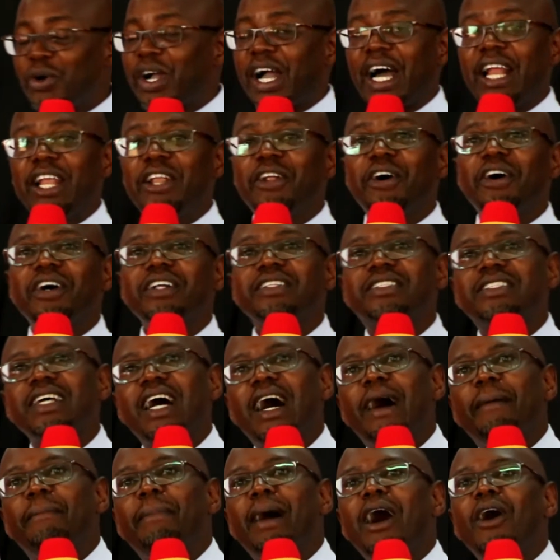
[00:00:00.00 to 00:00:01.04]
cannot
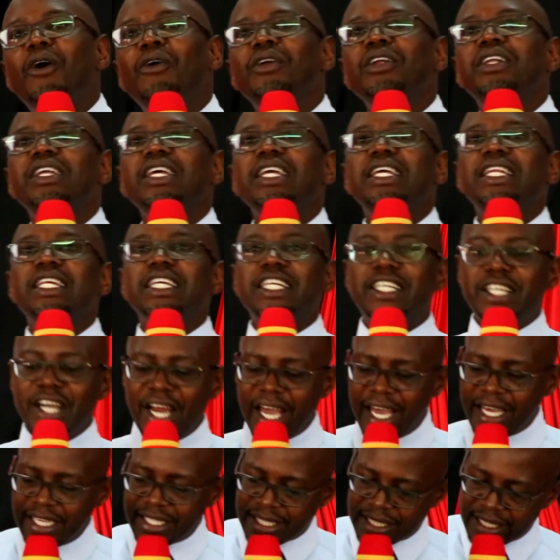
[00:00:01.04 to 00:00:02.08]
abound in
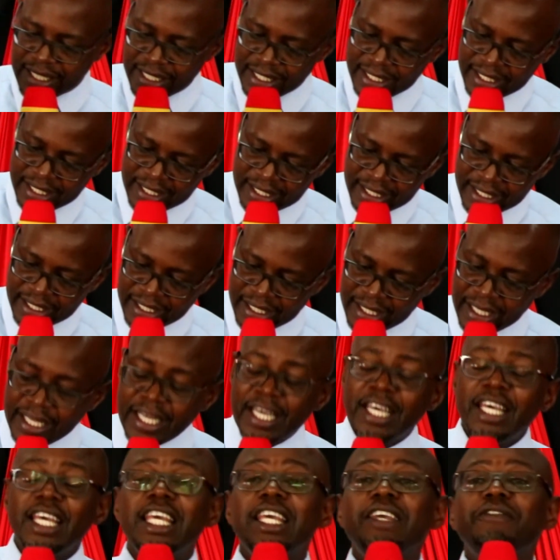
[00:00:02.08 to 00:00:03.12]
grace
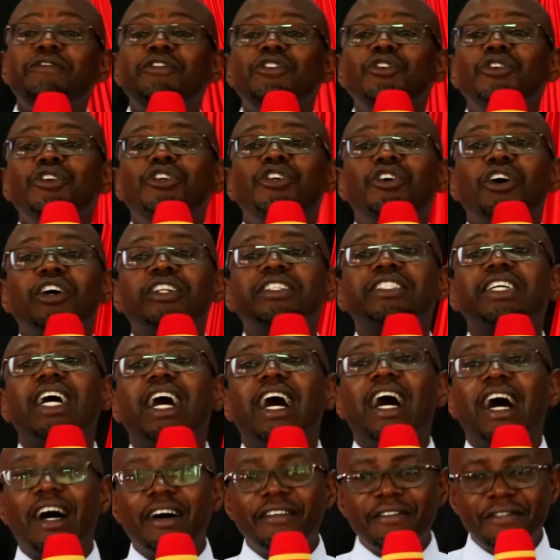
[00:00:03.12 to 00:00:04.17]
if you don't
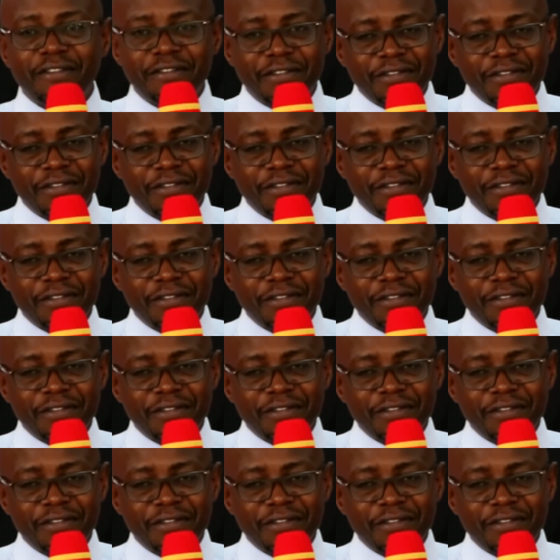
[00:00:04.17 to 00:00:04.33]
have.